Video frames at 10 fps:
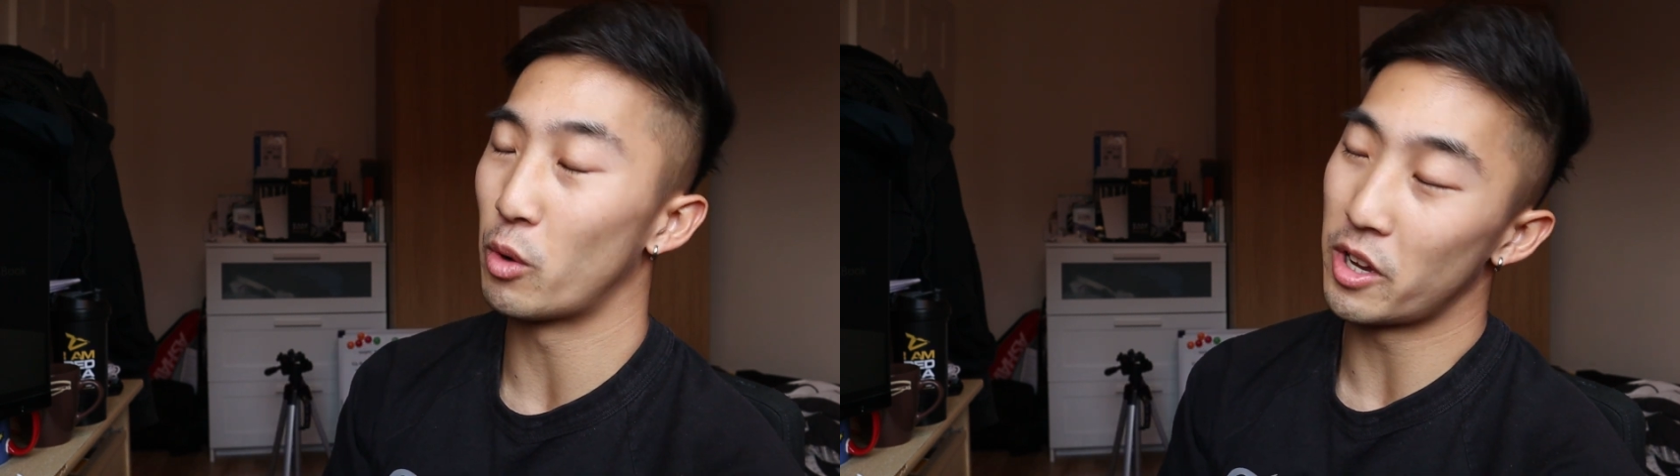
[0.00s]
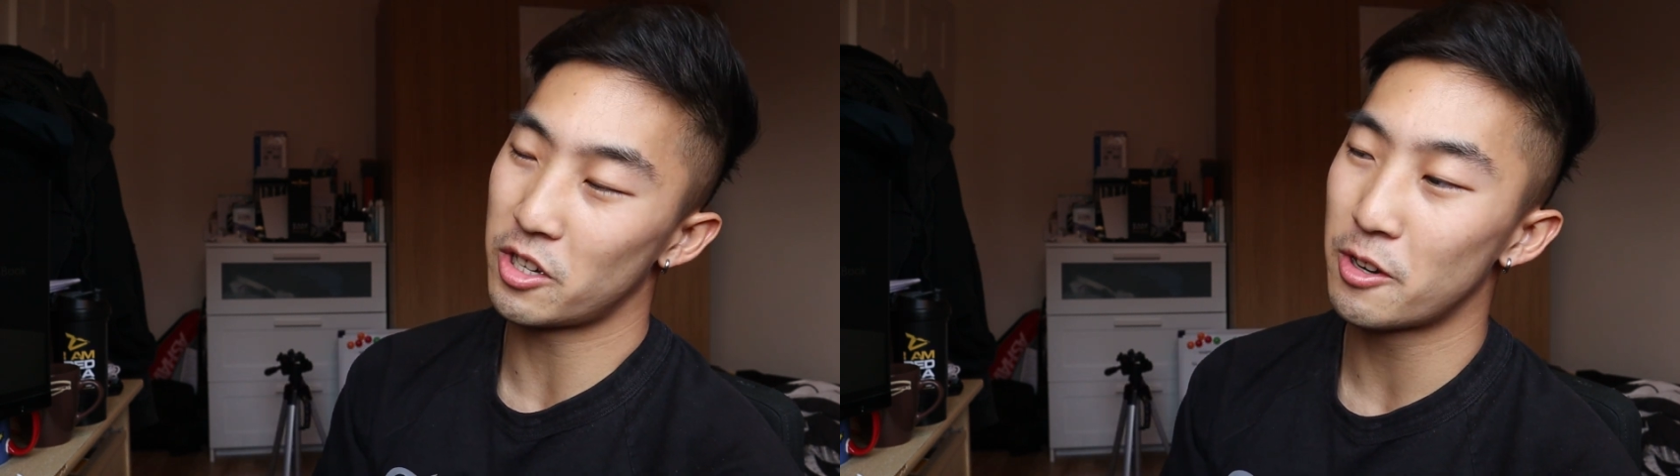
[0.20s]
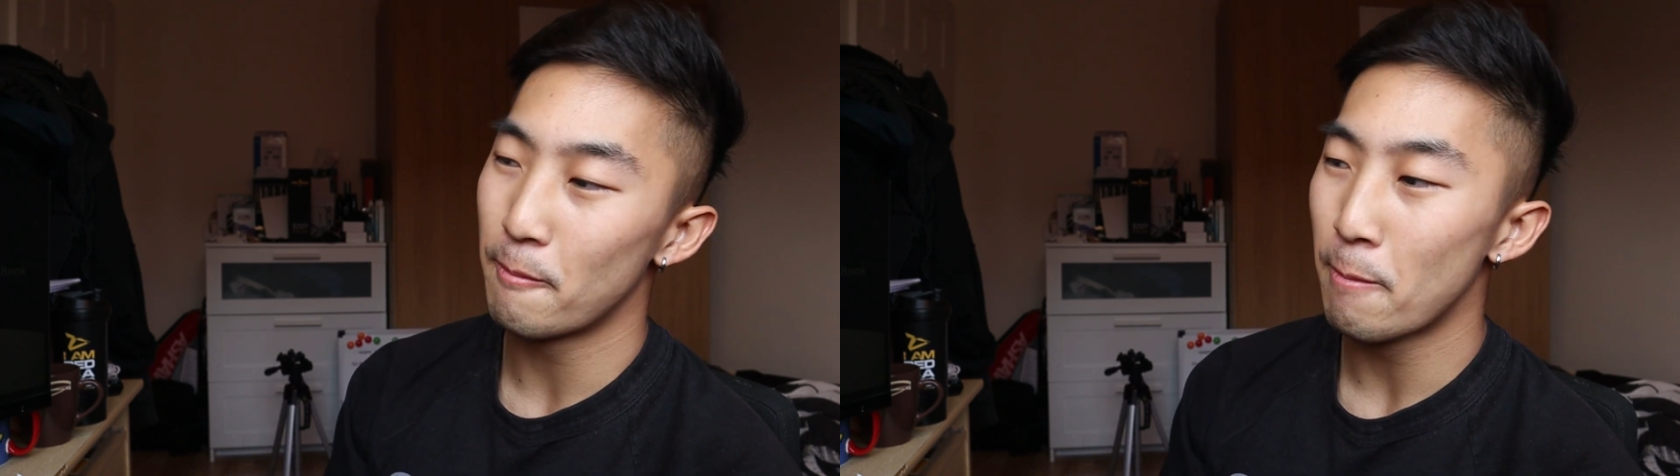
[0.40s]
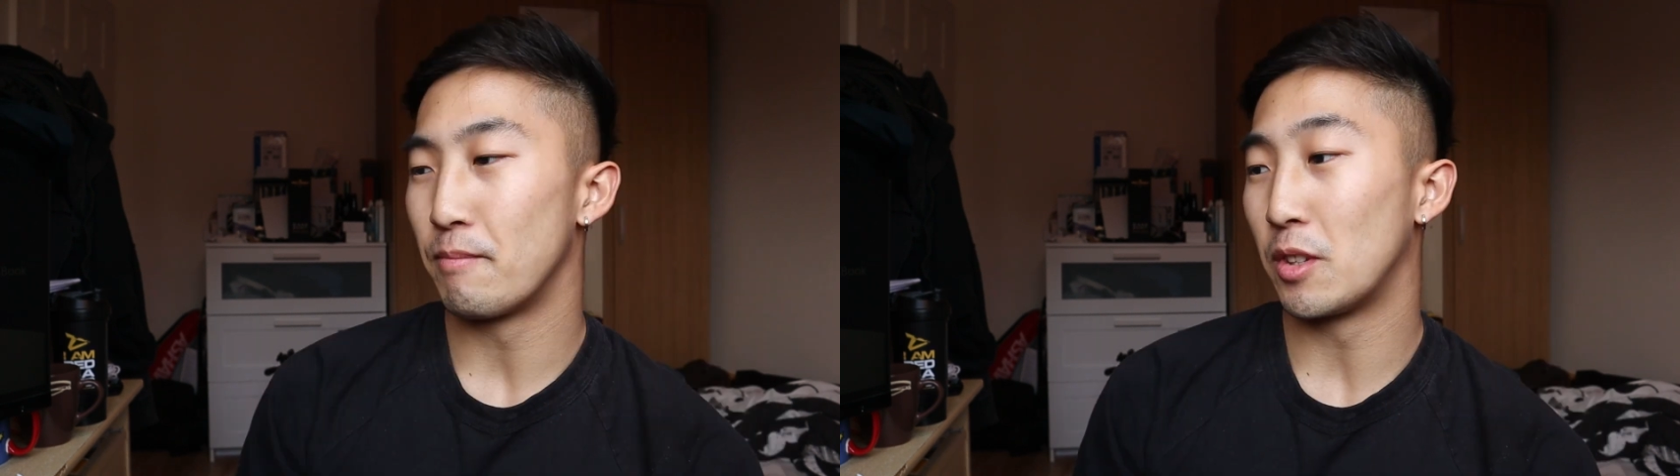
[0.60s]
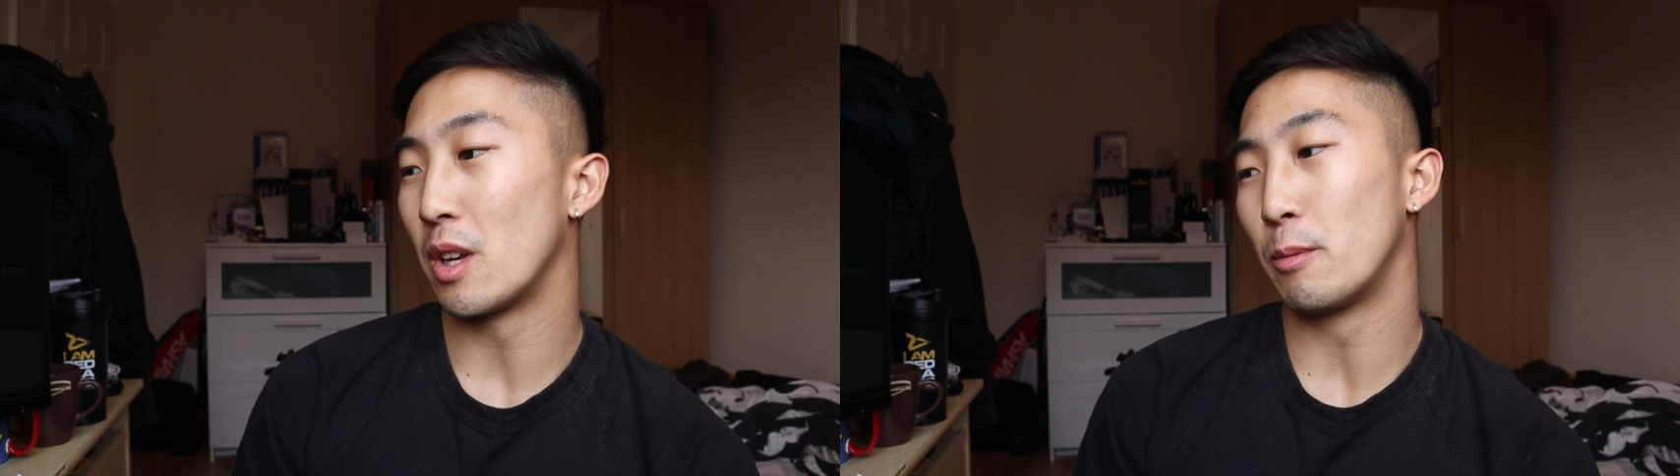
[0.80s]
which
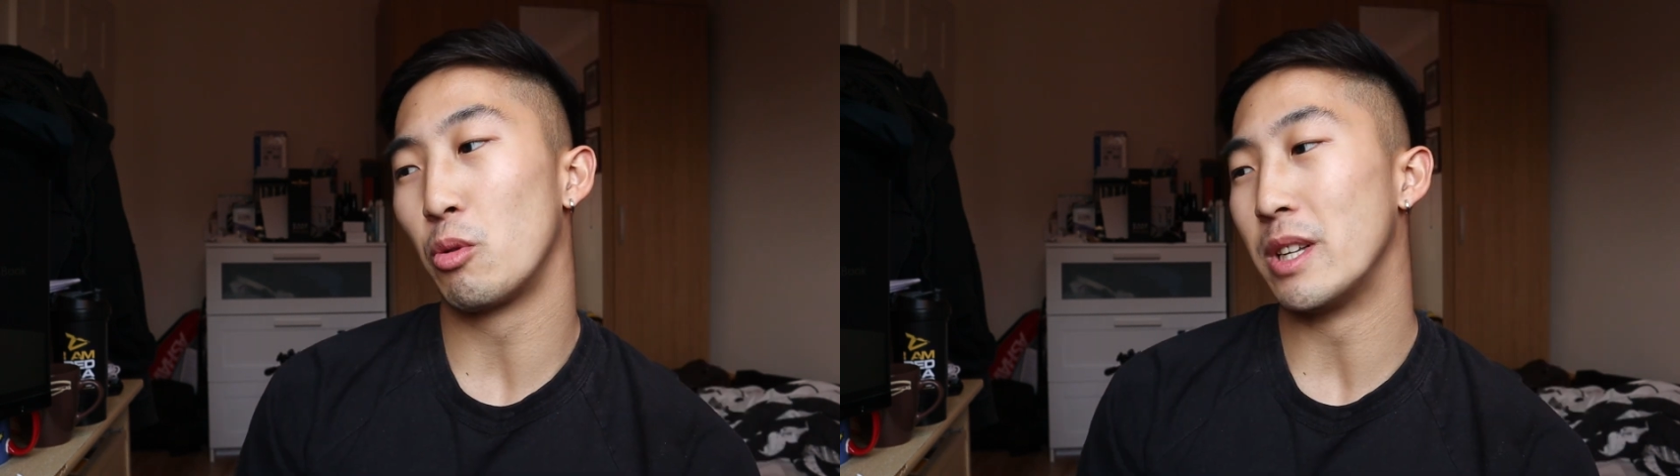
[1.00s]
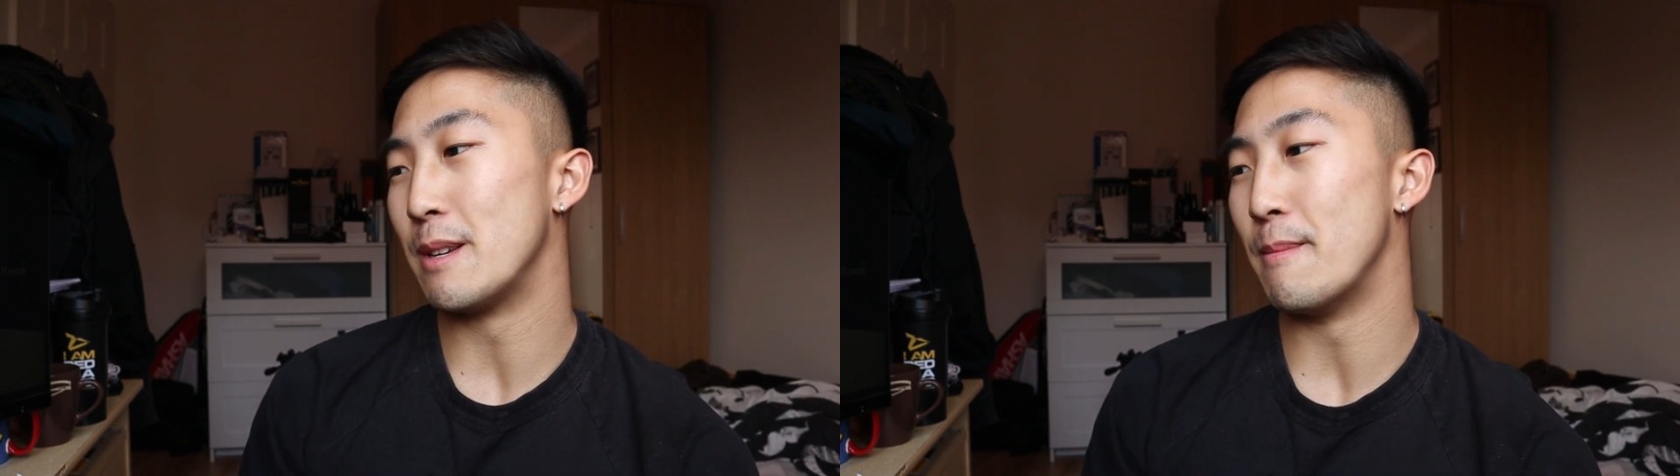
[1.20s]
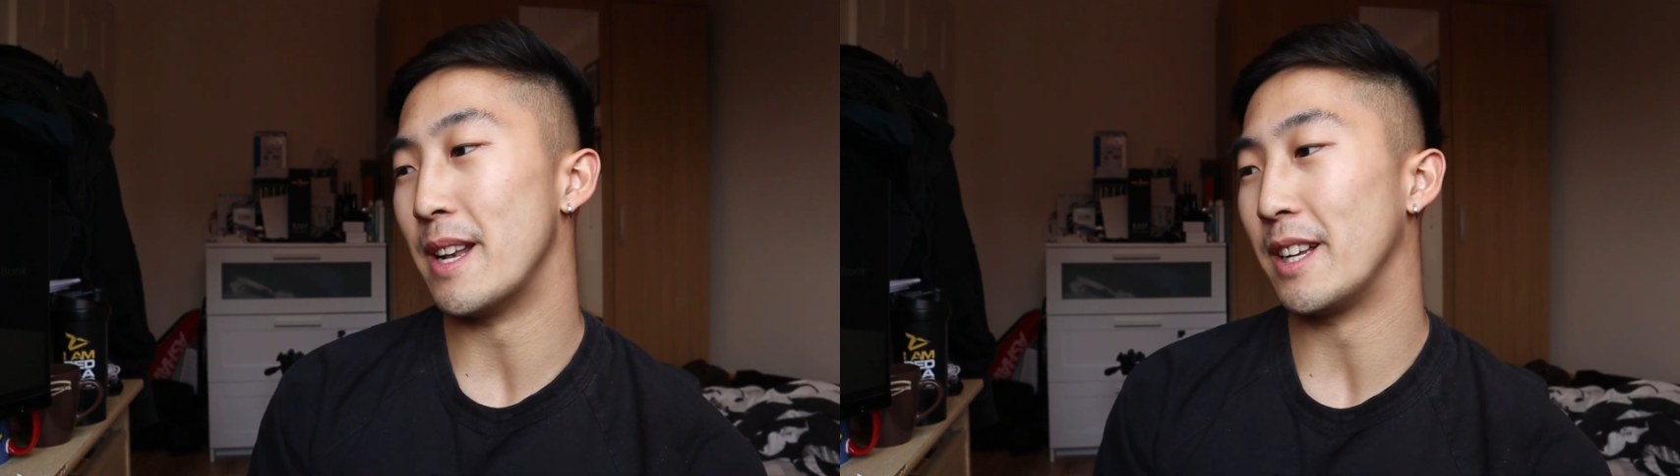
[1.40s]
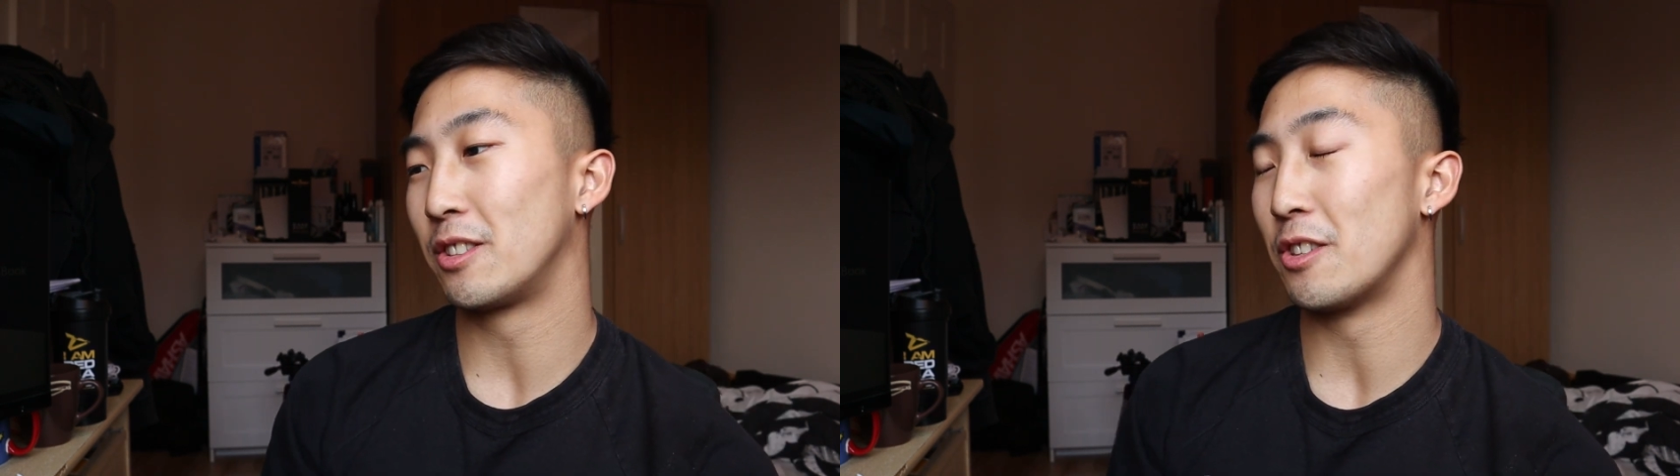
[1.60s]
is sub 20 minutes,